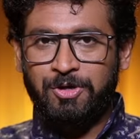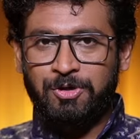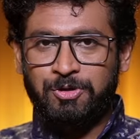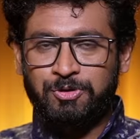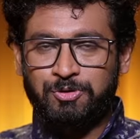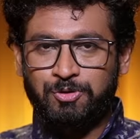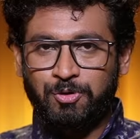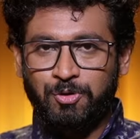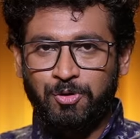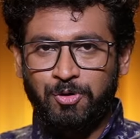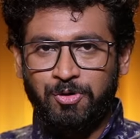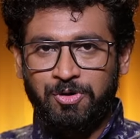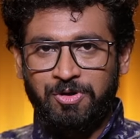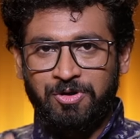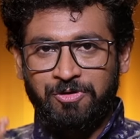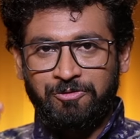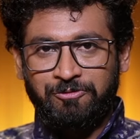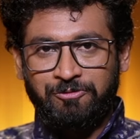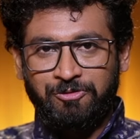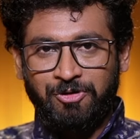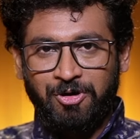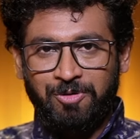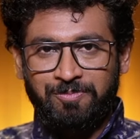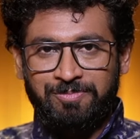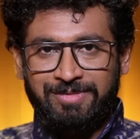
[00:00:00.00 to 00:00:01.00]
So
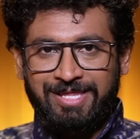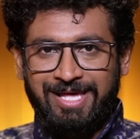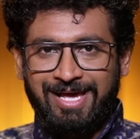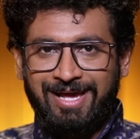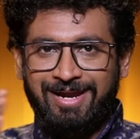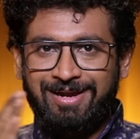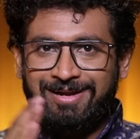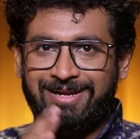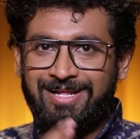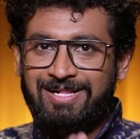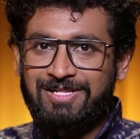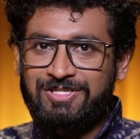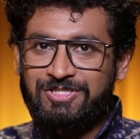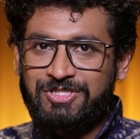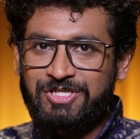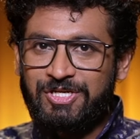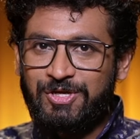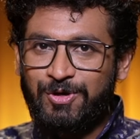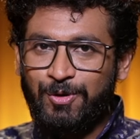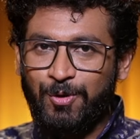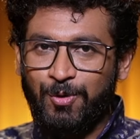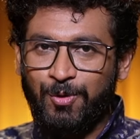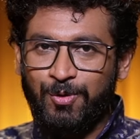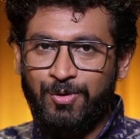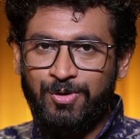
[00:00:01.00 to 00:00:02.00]
from there till
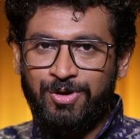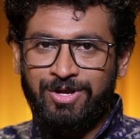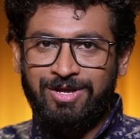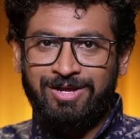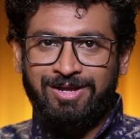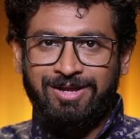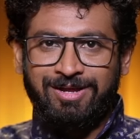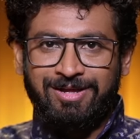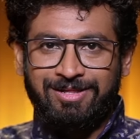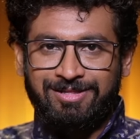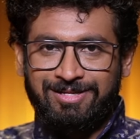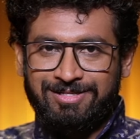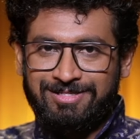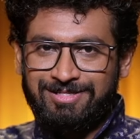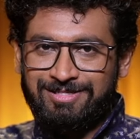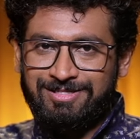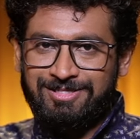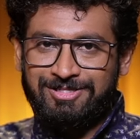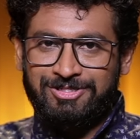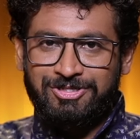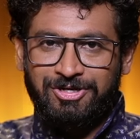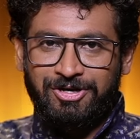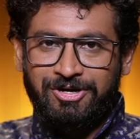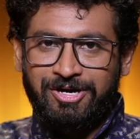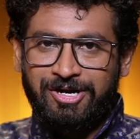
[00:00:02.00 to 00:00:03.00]
0, this
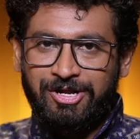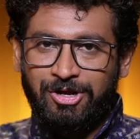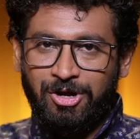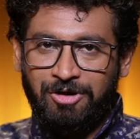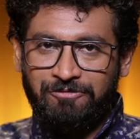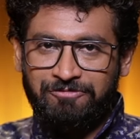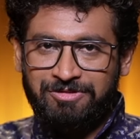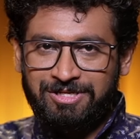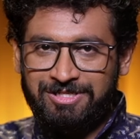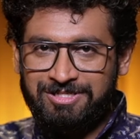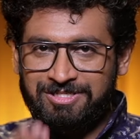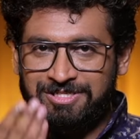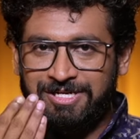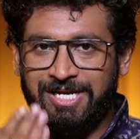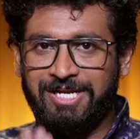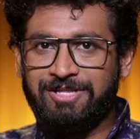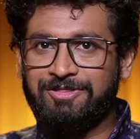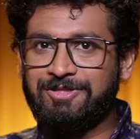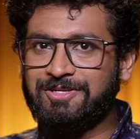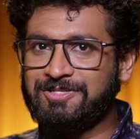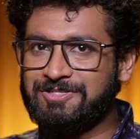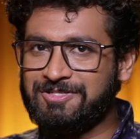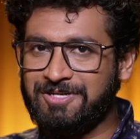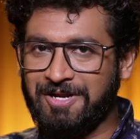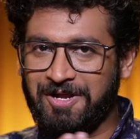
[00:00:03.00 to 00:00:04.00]
is the journey of this
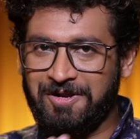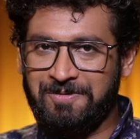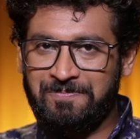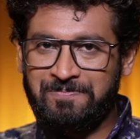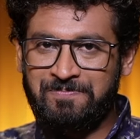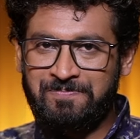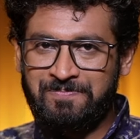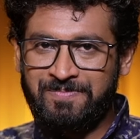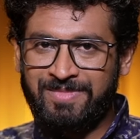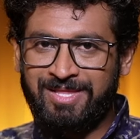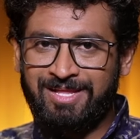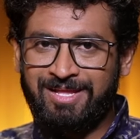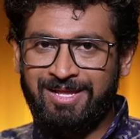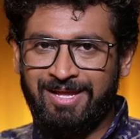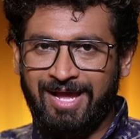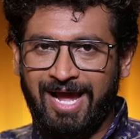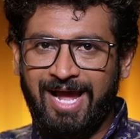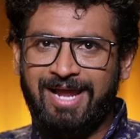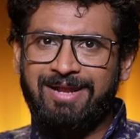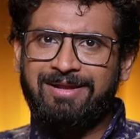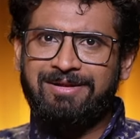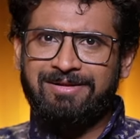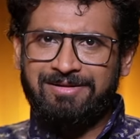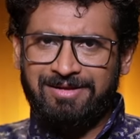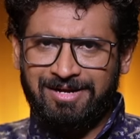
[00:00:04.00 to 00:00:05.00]
Netra Snana.
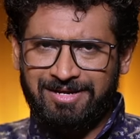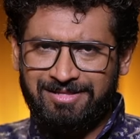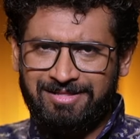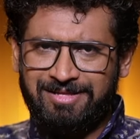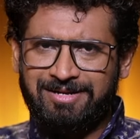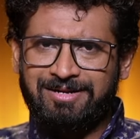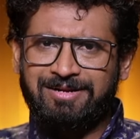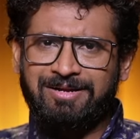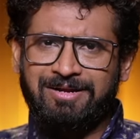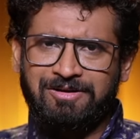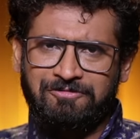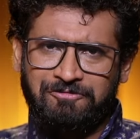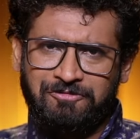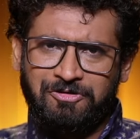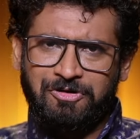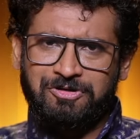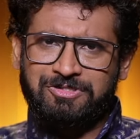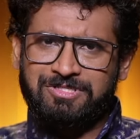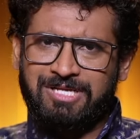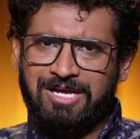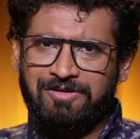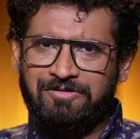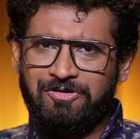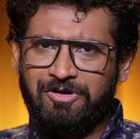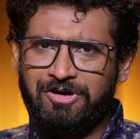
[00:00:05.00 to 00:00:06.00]
And other, of
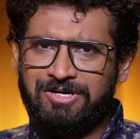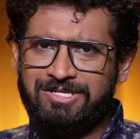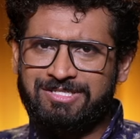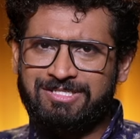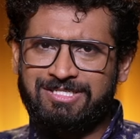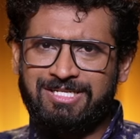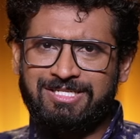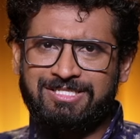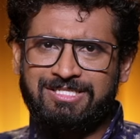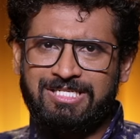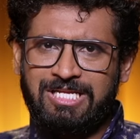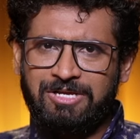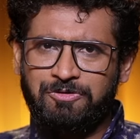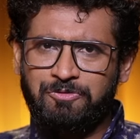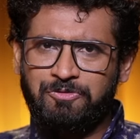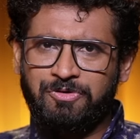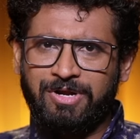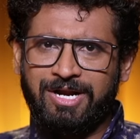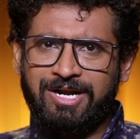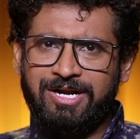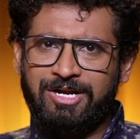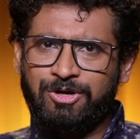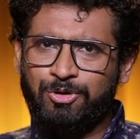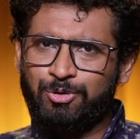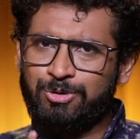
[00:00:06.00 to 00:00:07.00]
course, I will not just give
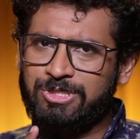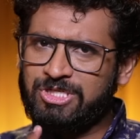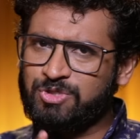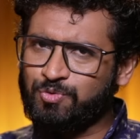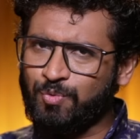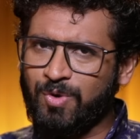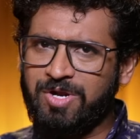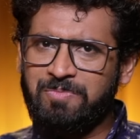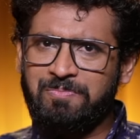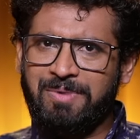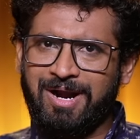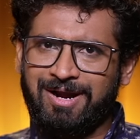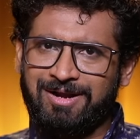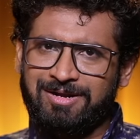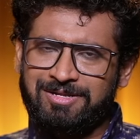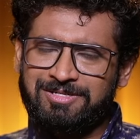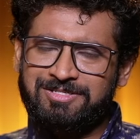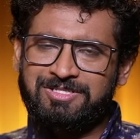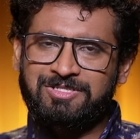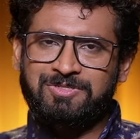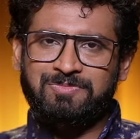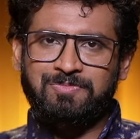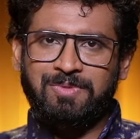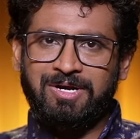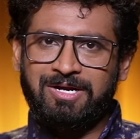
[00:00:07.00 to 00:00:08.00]
credit to just one
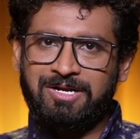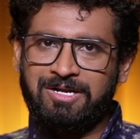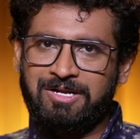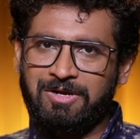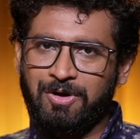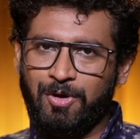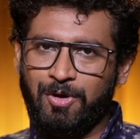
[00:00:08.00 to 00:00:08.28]
practice, but